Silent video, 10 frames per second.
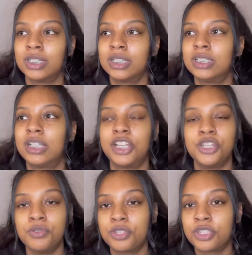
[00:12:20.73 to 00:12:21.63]
than it
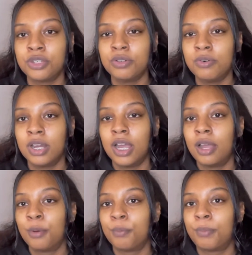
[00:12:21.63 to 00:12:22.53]
used to.
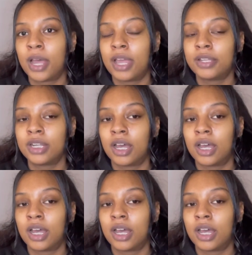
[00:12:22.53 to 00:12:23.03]
But